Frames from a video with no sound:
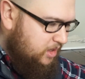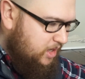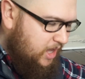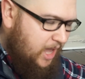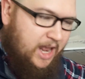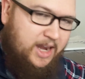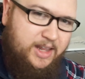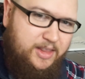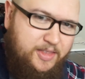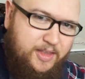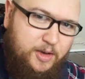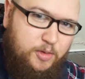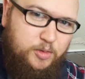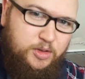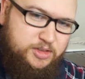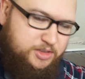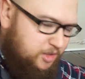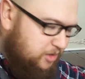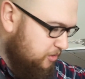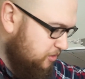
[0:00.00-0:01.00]
anything
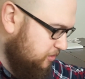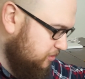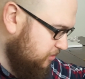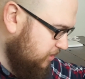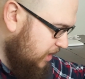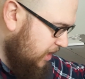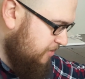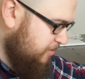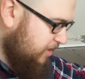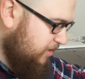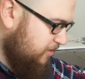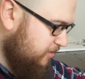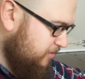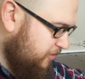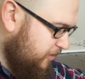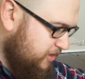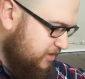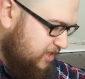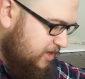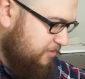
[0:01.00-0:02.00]
will do. I mean,
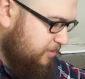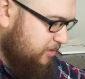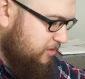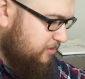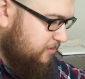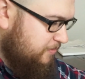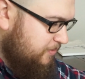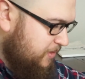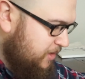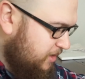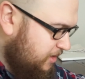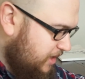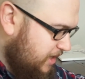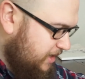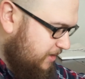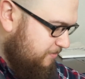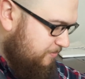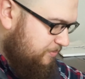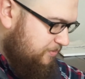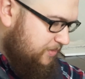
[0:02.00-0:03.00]
for example,
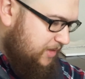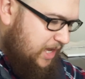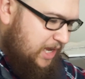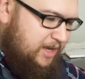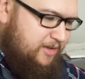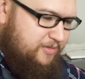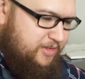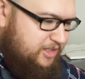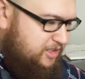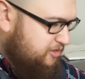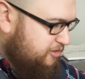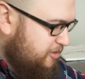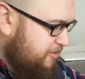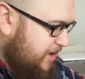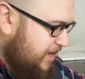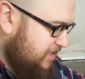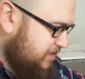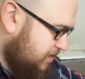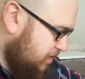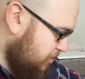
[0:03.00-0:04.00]
like I have these 3
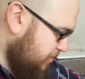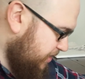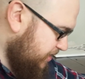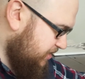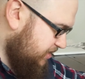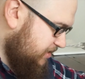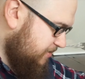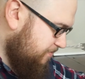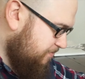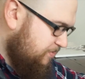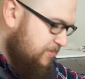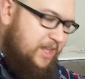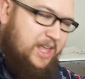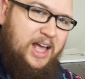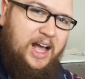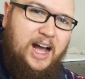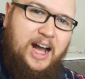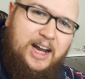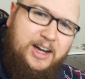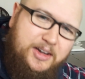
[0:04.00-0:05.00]
bags of tokens.
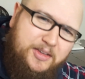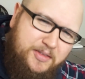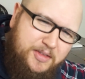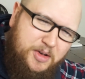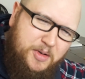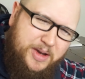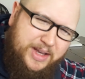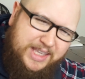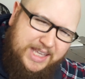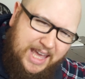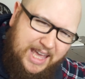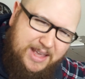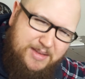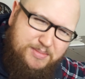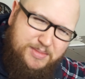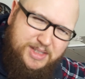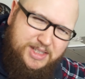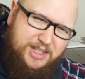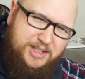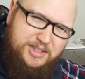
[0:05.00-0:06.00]
I don't even know what
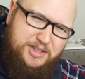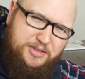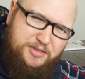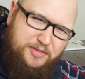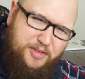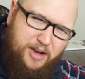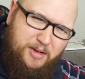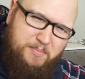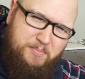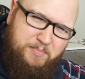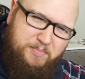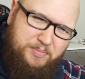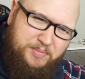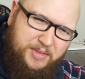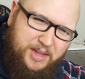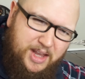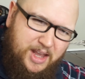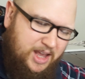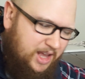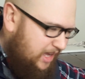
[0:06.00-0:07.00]
games these are from.
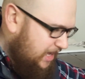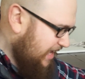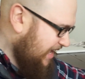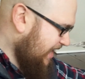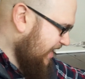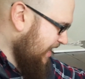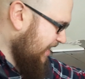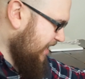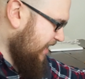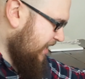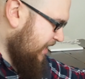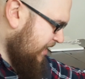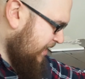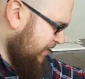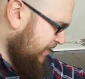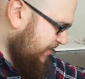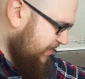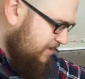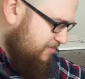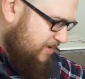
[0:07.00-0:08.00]
I
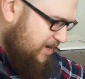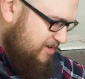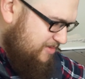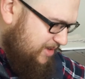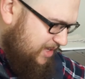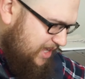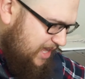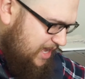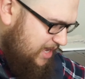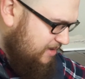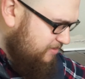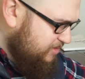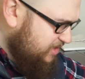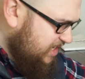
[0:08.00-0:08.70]
think they might have been games